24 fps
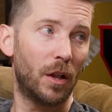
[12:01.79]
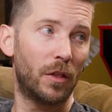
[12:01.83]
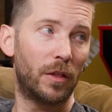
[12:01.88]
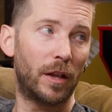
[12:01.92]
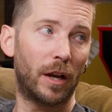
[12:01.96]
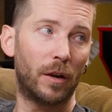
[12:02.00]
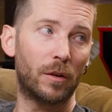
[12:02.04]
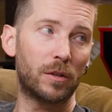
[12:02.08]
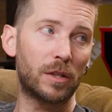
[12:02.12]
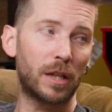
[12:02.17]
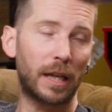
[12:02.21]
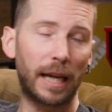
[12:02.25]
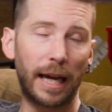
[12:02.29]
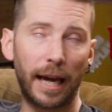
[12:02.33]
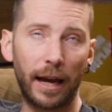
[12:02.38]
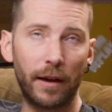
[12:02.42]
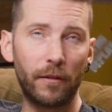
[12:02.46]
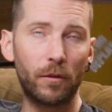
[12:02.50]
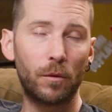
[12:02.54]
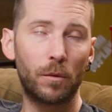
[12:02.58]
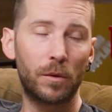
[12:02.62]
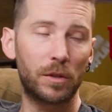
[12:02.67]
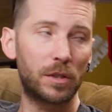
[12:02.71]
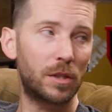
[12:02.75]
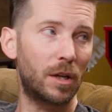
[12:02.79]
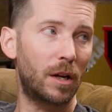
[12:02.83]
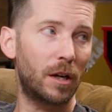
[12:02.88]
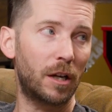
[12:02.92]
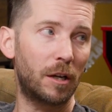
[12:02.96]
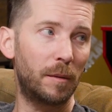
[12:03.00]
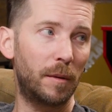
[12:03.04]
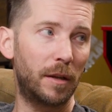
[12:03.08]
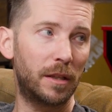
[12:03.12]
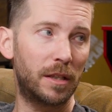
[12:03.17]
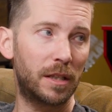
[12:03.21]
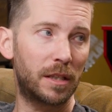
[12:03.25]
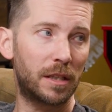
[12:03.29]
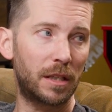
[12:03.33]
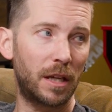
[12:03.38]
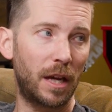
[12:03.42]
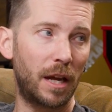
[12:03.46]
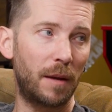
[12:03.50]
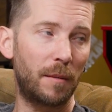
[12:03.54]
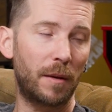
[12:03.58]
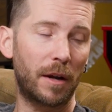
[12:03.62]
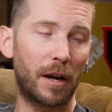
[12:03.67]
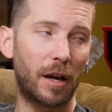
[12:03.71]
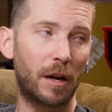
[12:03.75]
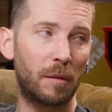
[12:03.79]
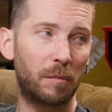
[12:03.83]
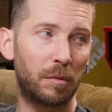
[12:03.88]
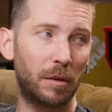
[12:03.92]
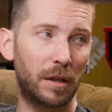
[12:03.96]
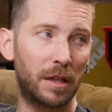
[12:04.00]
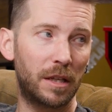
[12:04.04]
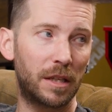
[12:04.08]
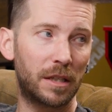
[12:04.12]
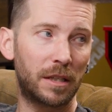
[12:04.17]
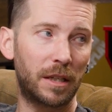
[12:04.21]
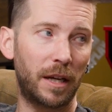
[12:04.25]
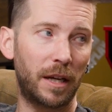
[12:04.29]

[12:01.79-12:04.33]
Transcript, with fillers: that I was like, everyone's talking about this game, I gotta play this